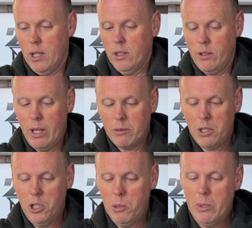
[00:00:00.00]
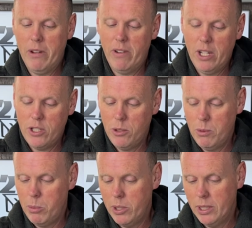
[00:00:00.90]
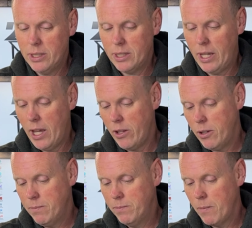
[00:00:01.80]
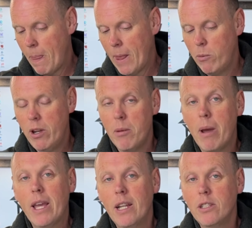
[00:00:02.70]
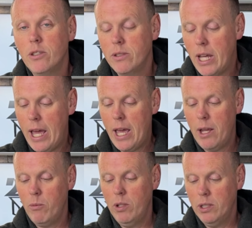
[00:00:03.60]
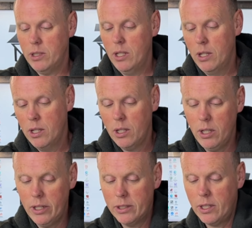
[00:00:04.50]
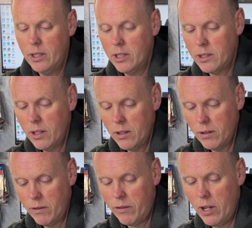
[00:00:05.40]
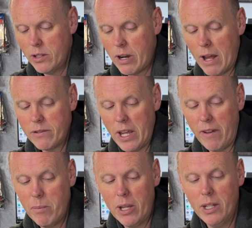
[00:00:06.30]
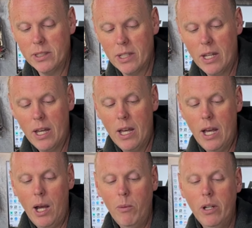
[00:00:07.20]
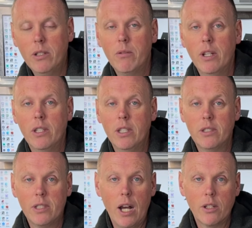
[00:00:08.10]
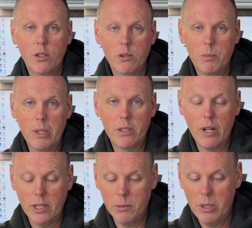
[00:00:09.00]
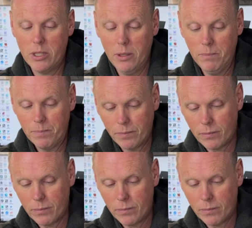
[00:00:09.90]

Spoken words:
So that was a little bit of an issue when putting this together. One of the main issues I had was clearance on this front drive shaft, because I wanted to run the stock 2-speed transmission.